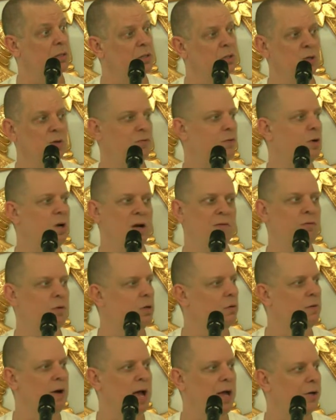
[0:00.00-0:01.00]
So if you're ever
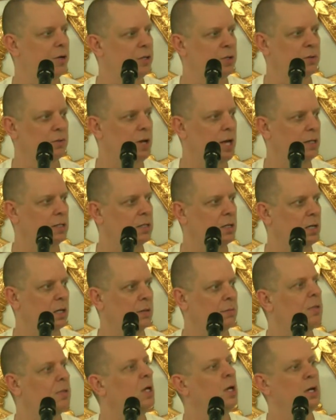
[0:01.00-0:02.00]
around and you'd like to
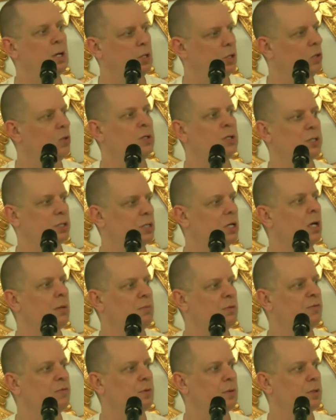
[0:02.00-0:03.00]
come, you can just
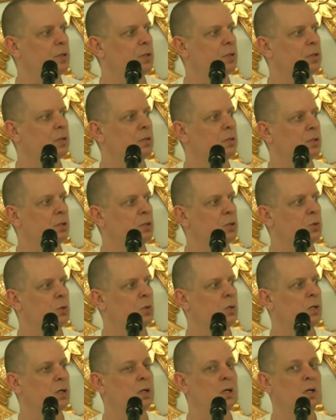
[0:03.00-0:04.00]
come for the tour.